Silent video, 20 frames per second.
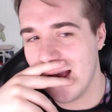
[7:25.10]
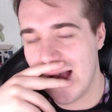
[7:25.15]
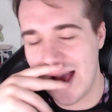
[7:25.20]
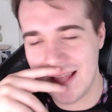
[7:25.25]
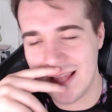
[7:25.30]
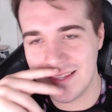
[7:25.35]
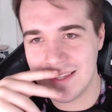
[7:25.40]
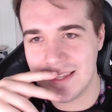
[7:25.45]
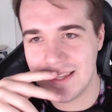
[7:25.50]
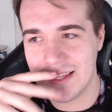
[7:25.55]

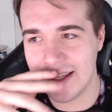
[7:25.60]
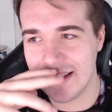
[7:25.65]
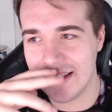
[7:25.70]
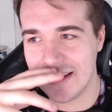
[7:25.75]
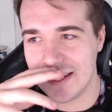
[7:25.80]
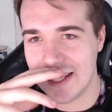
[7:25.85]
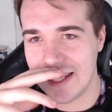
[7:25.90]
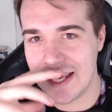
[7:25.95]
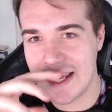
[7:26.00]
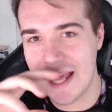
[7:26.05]
And
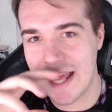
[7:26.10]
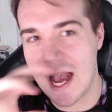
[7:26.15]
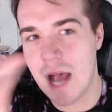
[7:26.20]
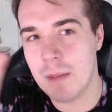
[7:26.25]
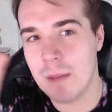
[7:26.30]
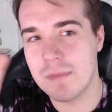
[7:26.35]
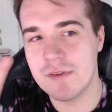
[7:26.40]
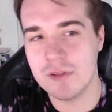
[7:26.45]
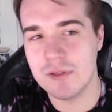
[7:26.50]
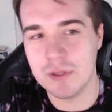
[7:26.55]
it
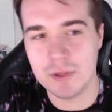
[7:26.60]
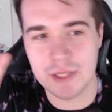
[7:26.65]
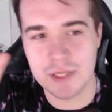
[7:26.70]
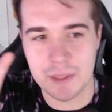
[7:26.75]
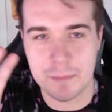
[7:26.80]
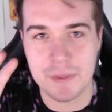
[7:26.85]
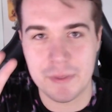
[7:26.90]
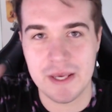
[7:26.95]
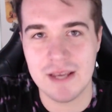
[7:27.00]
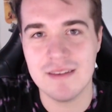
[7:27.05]
absolutely
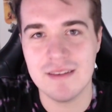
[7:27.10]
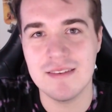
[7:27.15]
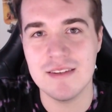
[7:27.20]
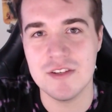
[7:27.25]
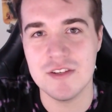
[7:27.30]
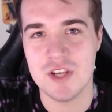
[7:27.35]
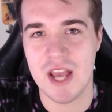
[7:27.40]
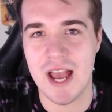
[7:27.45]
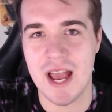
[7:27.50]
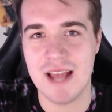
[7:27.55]

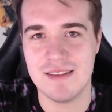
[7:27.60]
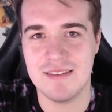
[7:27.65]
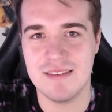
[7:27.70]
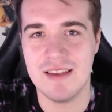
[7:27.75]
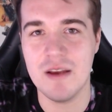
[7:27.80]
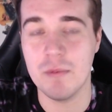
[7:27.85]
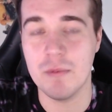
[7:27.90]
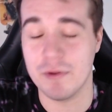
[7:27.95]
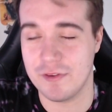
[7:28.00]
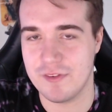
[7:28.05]
pierces your
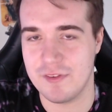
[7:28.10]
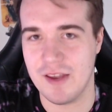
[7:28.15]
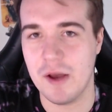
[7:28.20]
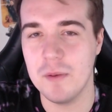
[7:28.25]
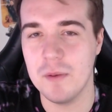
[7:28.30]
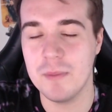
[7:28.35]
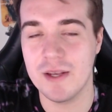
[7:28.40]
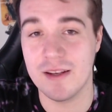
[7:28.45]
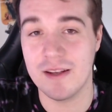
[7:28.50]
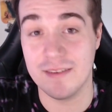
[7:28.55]
headset with
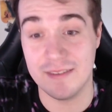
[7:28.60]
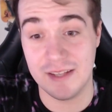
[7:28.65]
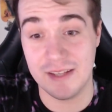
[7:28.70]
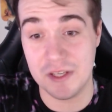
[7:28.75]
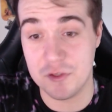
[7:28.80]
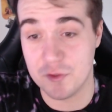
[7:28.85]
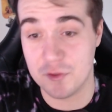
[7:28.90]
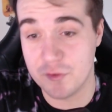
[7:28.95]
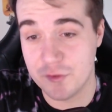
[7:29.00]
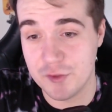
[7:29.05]
sound because they
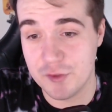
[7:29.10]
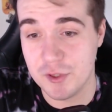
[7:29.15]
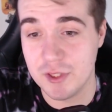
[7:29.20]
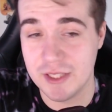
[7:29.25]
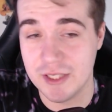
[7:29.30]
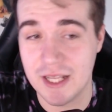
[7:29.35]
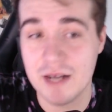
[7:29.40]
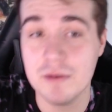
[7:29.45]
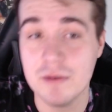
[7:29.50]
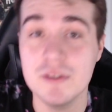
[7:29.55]
are just so
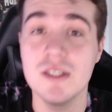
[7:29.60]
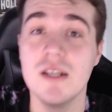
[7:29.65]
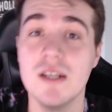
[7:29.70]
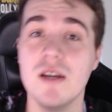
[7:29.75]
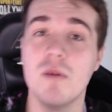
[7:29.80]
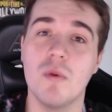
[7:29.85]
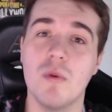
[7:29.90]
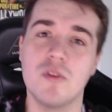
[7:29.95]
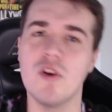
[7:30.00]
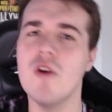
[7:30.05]
loud.
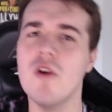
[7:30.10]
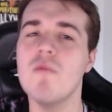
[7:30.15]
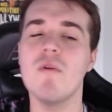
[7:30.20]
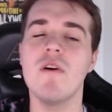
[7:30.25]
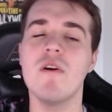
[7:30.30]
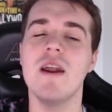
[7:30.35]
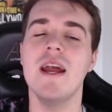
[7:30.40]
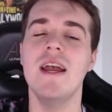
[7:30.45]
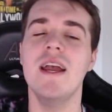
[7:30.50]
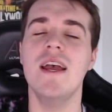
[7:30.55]
Well, don't
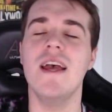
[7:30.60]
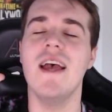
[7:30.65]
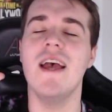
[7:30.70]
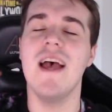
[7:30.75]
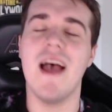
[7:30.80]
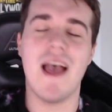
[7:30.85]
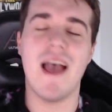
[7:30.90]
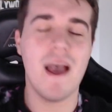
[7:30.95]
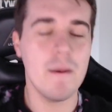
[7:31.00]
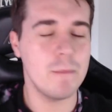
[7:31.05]
worry.
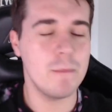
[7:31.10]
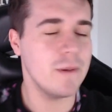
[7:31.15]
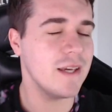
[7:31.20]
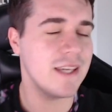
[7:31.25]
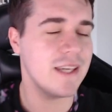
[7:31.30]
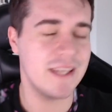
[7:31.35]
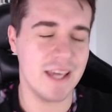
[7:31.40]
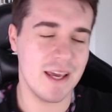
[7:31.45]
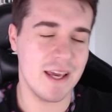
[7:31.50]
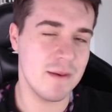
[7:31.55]

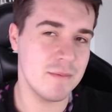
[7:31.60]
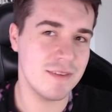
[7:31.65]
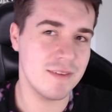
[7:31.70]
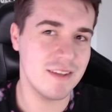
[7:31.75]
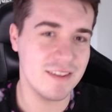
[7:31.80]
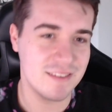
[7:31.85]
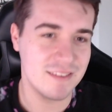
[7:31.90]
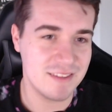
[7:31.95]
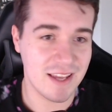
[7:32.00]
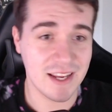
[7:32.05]
Epic Games
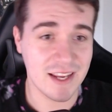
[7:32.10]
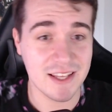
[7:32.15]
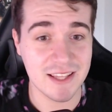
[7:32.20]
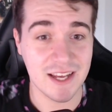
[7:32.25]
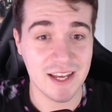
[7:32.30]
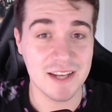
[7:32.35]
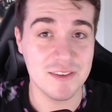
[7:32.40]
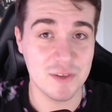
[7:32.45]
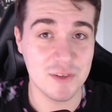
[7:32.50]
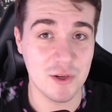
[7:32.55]
has taken
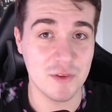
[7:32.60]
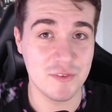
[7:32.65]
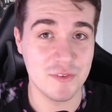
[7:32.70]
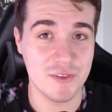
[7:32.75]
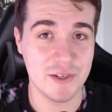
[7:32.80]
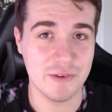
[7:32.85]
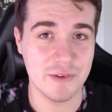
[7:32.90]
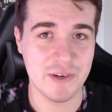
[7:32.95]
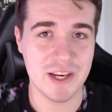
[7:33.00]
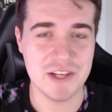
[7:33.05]
that into
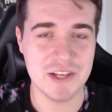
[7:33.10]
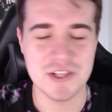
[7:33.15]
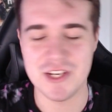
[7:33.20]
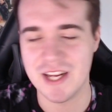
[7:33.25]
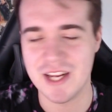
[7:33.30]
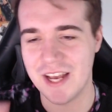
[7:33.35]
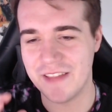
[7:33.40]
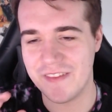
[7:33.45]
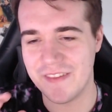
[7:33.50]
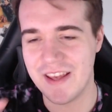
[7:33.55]

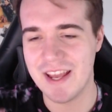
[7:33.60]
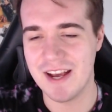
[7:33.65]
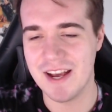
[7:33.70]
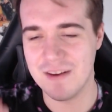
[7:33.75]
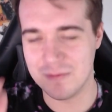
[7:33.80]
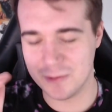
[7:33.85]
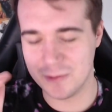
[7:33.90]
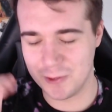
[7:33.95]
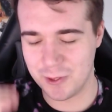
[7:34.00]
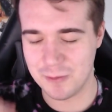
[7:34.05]
consideration and they
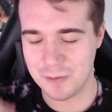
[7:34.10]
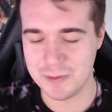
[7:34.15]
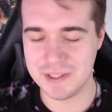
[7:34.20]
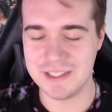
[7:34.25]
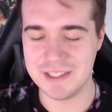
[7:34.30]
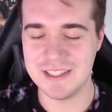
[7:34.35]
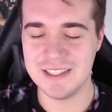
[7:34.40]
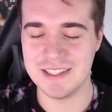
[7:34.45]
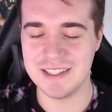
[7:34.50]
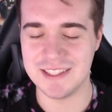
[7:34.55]
have
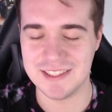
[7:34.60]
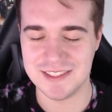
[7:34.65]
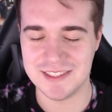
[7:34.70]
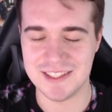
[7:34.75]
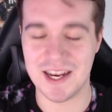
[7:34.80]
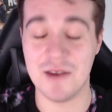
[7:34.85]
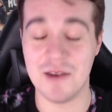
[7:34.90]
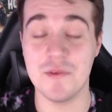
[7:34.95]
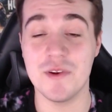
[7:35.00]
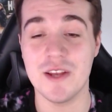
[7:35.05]
lowered the
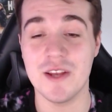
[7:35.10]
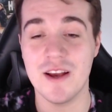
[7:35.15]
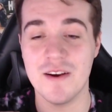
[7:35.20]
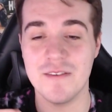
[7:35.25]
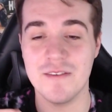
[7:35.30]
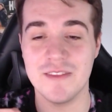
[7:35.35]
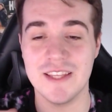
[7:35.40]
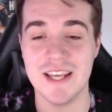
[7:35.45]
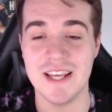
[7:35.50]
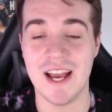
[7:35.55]
sound
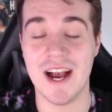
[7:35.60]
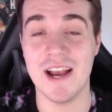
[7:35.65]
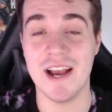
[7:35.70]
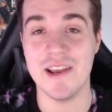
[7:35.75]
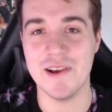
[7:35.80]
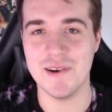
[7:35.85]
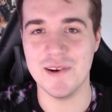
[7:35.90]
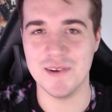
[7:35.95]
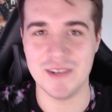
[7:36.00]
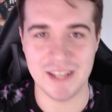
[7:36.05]
of the I
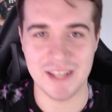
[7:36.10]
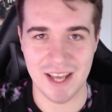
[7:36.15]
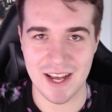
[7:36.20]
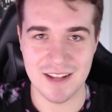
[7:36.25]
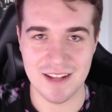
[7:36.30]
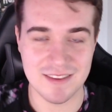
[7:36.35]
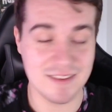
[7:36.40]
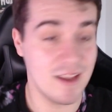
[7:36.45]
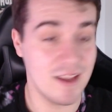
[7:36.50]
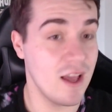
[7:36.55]
O
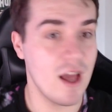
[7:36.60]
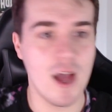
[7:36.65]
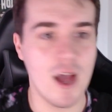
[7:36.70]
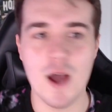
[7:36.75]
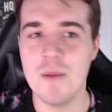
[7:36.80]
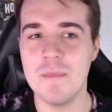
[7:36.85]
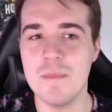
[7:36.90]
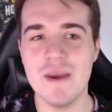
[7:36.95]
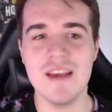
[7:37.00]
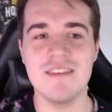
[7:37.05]
guards.
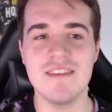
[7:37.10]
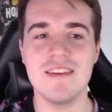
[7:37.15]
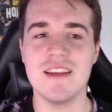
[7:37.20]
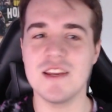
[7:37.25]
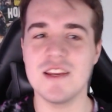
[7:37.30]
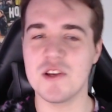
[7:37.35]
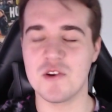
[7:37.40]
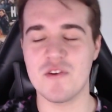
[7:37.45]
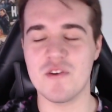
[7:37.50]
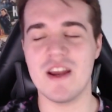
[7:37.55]

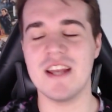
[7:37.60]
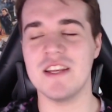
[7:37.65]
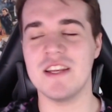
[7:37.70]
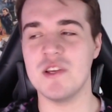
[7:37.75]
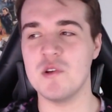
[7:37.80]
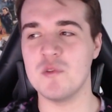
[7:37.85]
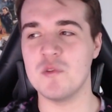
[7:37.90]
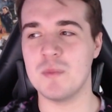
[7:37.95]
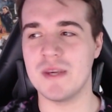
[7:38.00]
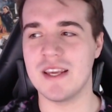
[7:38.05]
Amazing. Great
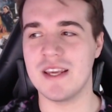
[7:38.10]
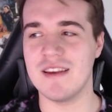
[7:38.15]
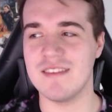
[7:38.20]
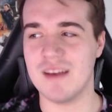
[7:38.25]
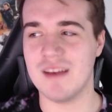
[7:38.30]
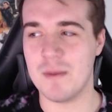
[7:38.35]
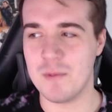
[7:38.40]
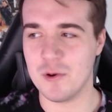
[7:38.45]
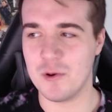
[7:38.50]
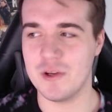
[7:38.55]
news because
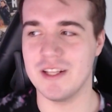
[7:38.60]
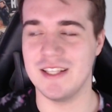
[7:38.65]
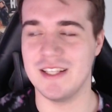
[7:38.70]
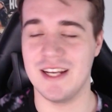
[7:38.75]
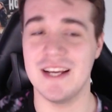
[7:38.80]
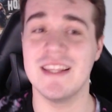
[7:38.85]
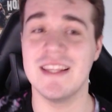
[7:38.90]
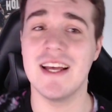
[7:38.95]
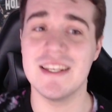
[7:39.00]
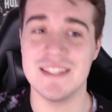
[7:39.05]
I'm not going to
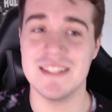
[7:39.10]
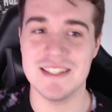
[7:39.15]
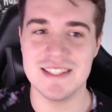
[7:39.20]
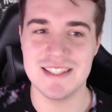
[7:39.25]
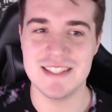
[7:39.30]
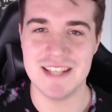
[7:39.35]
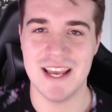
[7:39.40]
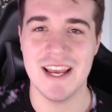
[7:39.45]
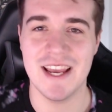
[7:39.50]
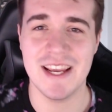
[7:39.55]
lie, that did
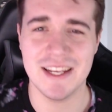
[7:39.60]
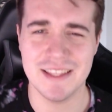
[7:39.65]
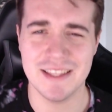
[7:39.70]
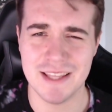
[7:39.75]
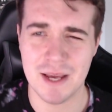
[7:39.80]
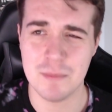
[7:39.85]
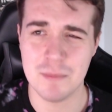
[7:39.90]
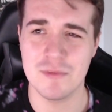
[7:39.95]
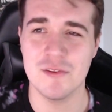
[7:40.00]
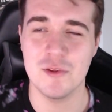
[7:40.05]
take
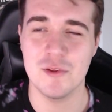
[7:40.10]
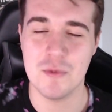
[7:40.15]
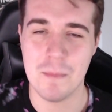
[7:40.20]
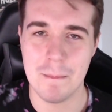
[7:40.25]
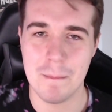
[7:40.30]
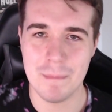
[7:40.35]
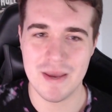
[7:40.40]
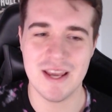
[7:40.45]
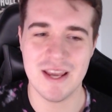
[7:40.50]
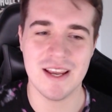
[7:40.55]
the absolute
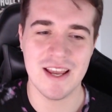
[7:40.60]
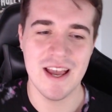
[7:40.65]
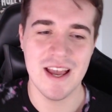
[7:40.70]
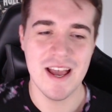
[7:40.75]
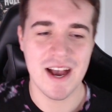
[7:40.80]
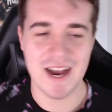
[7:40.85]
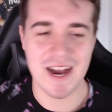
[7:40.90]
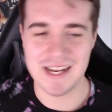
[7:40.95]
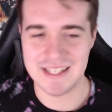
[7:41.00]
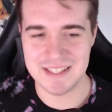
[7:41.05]
mick.
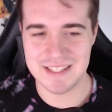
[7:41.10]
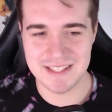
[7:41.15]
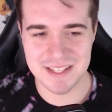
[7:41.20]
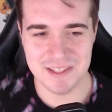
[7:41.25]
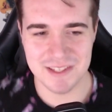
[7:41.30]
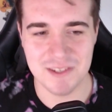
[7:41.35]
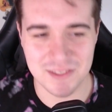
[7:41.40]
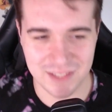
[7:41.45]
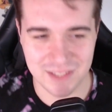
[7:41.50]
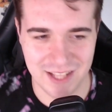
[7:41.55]
I
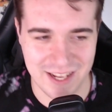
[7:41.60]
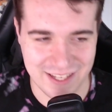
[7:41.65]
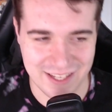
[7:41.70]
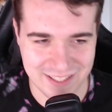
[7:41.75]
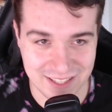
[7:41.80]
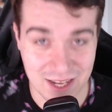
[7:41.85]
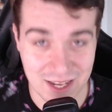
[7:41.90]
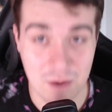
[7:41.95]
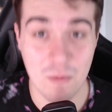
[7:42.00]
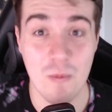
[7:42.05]
did not like
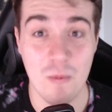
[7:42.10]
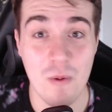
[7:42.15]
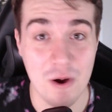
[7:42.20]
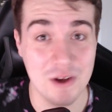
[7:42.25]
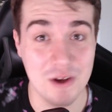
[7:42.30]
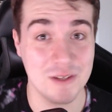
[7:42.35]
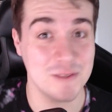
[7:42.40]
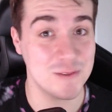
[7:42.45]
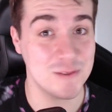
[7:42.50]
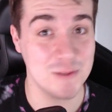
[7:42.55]
that
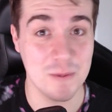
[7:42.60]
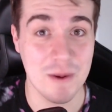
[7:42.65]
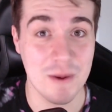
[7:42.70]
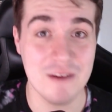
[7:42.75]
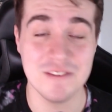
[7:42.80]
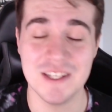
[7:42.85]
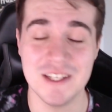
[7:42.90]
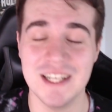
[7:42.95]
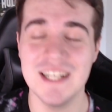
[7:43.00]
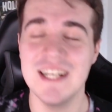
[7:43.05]

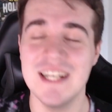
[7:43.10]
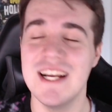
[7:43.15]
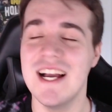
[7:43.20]
whatsoever.